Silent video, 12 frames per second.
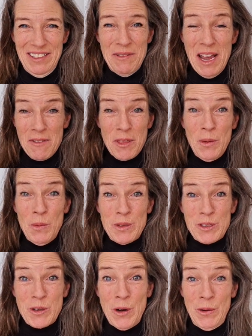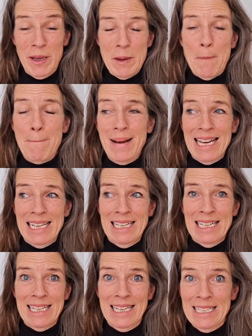We have thoughts going,
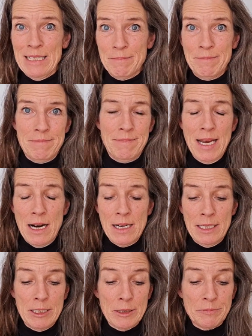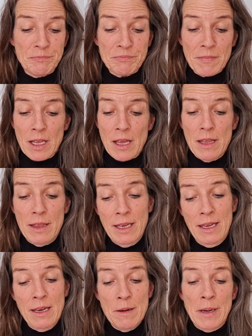planning ahead, behind,
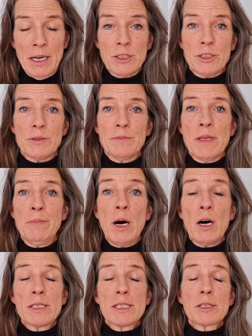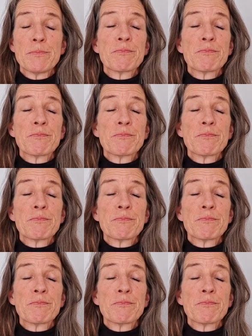thinking about the past.